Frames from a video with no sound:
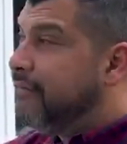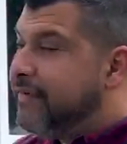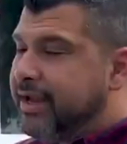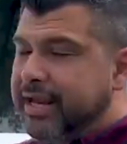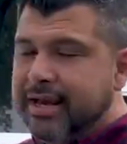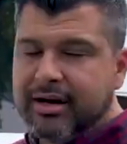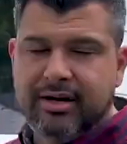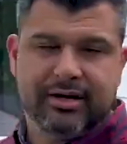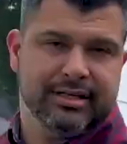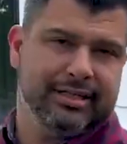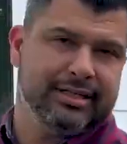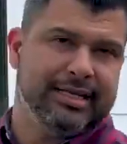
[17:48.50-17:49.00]

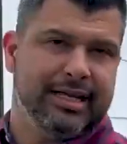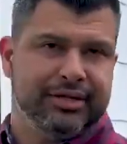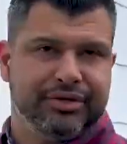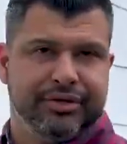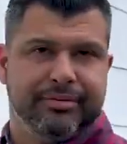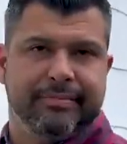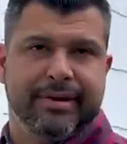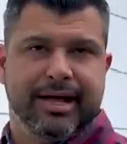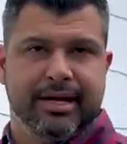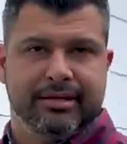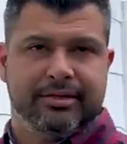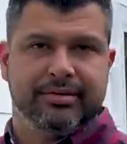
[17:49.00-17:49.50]
here, it's not so
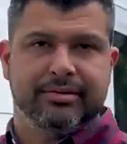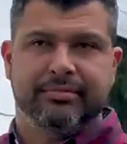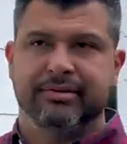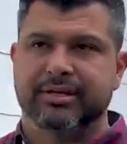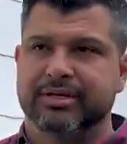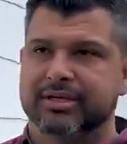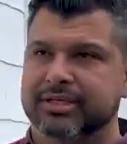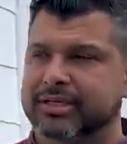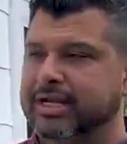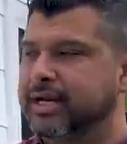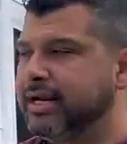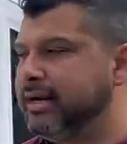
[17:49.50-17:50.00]
bad, so we
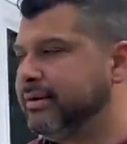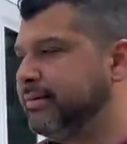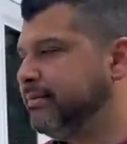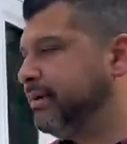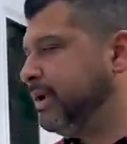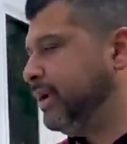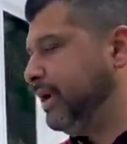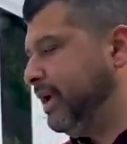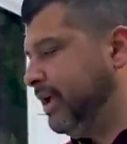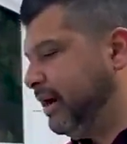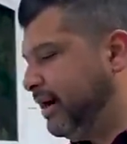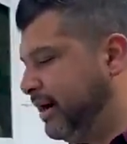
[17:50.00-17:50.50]
just kind of
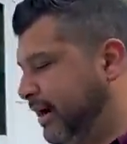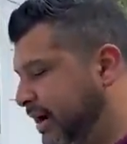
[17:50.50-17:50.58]
went in and